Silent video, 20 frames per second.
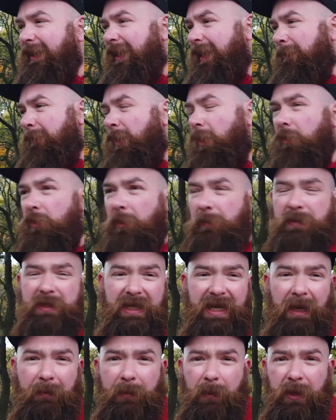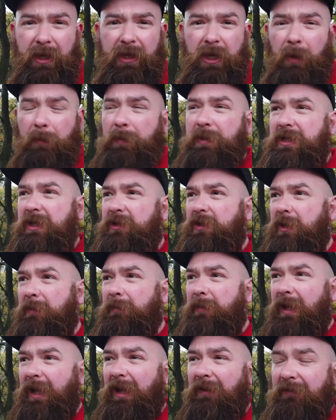I'm not 100% happy with the
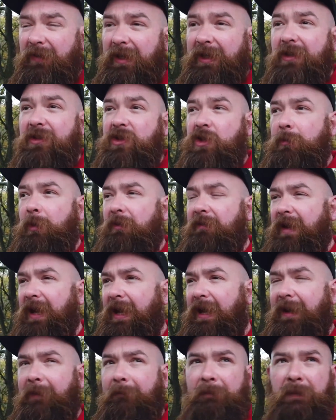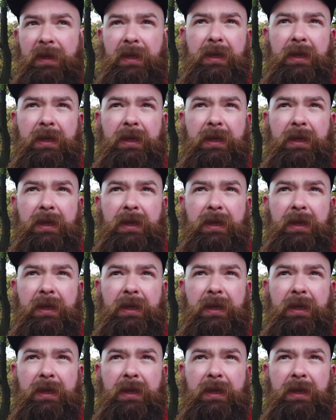composition, but I think there's some up there.